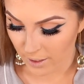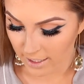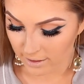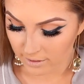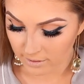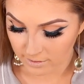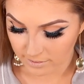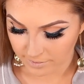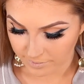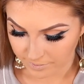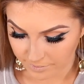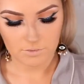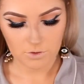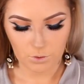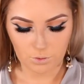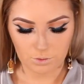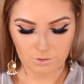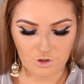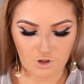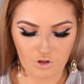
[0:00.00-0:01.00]
well,
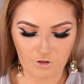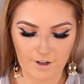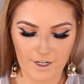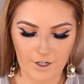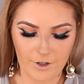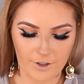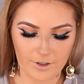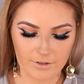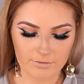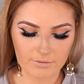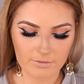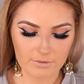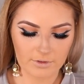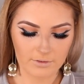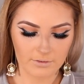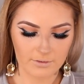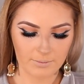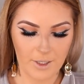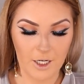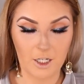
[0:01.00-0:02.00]
or trio,
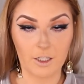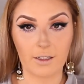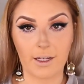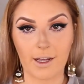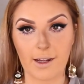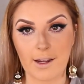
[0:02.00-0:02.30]
apparently